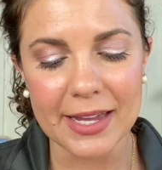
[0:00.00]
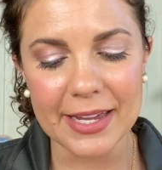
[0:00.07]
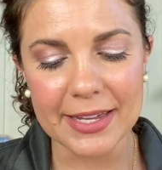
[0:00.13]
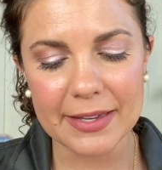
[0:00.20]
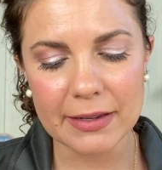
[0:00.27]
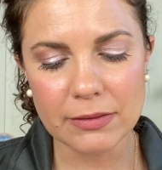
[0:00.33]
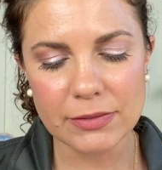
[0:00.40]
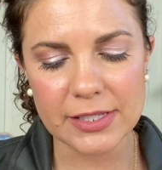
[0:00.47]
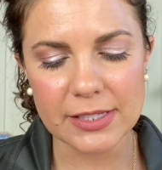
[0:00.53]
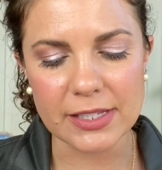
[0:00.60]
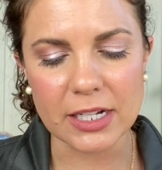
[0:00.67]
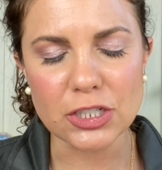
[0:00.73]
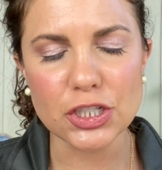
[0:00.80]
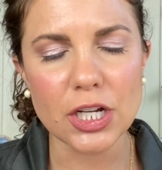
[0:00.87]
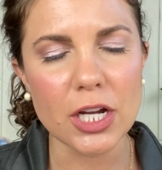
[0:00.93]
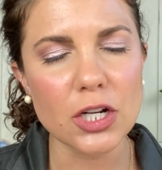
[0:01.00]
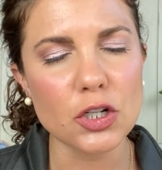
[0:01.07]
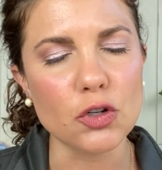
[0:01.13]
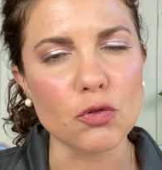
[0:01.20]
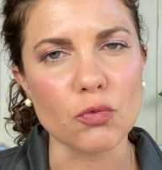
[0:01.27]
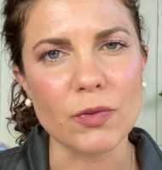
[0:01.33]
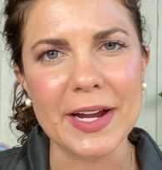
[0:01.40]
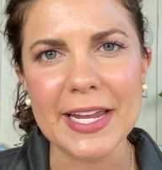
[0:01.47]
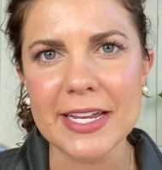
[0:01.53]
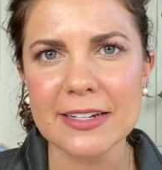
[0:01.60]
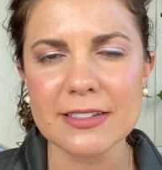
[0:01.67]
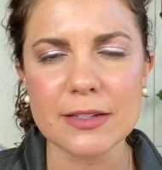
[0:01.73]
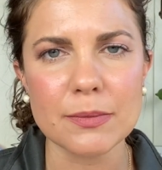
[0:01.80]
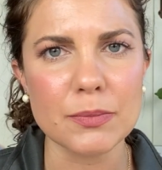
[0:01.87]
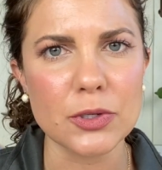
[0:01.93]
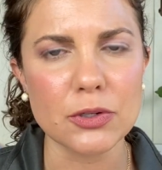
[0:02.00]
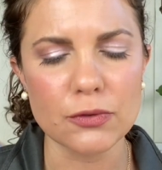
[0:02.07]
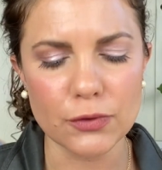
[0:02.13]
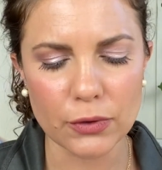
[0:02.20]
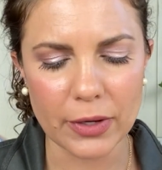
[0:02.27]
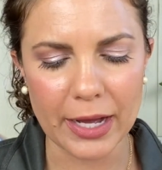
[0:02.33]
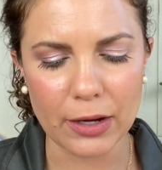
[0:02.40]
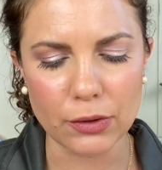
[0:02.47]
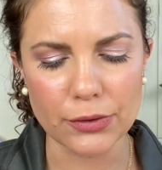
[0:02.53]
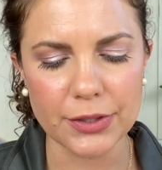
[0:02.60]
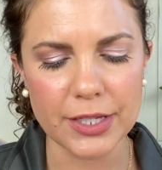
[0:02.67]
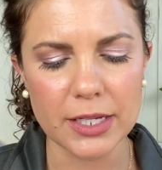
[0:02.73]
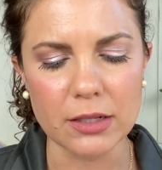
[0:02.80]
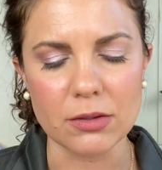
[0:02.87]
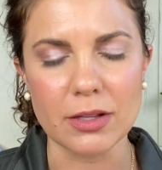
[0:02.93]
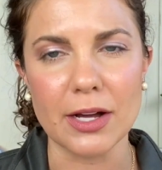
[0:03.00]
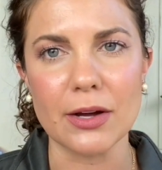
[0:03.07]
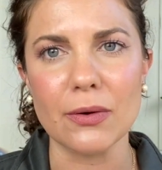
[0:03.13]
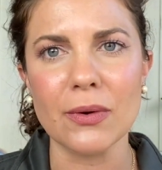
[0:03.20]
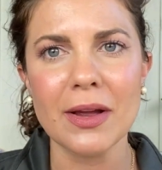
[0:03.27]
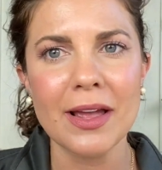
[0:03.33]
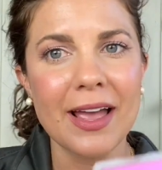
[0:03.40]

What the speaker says: It gives such a great, beautiful, healthy glow.